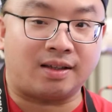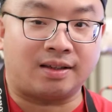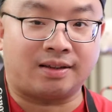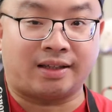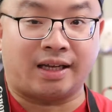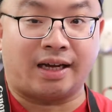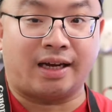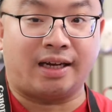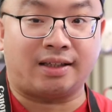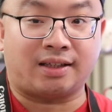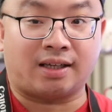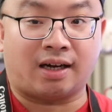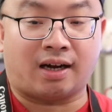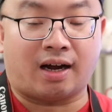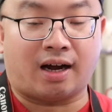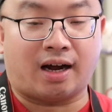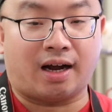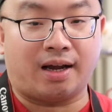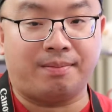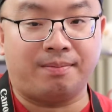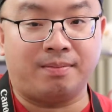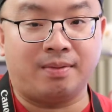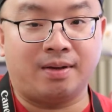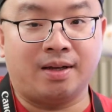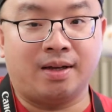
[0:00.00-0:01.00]

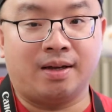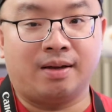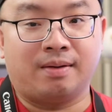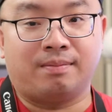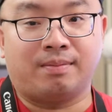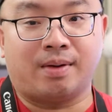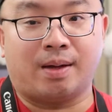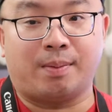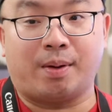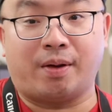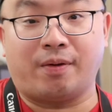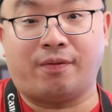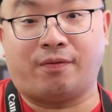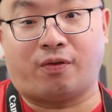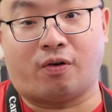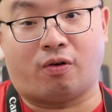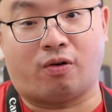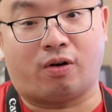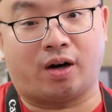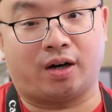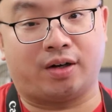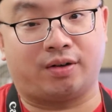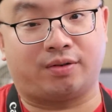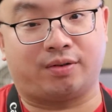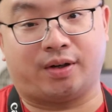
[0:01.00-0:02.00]
daytime, maybe
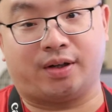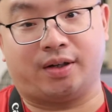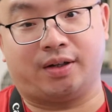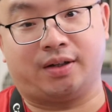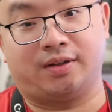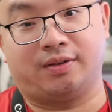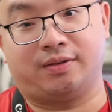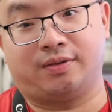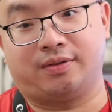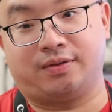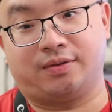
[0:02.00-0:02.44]
400